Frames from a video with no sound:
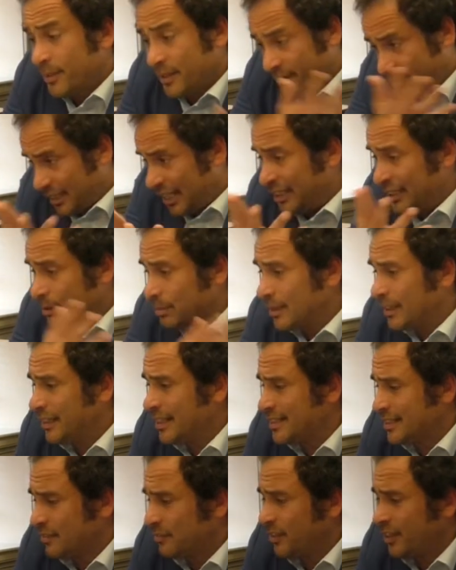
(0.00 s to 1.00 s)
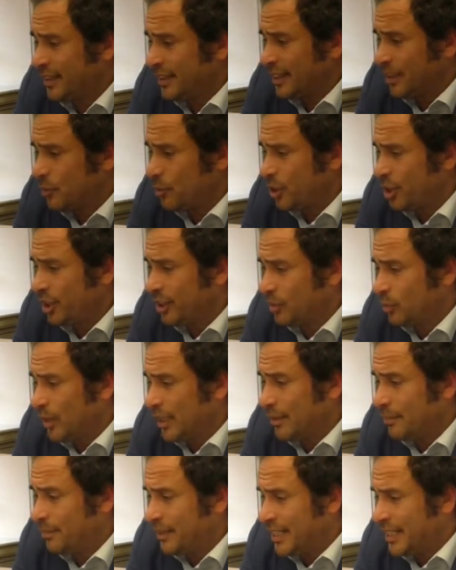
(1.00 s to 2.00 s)
but ultimately the final word
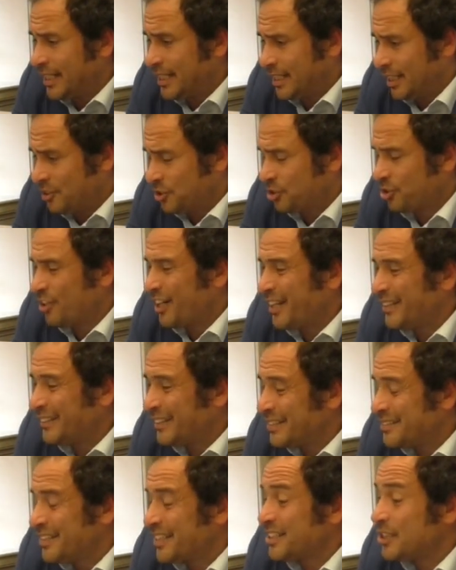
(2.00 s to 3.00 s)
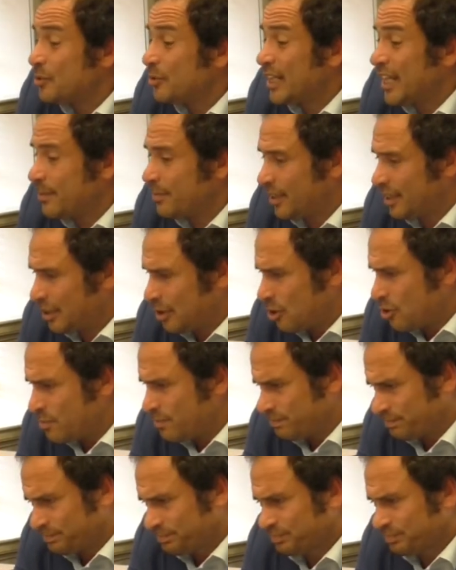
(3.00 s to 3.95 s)
will be enshrined in the new labor law.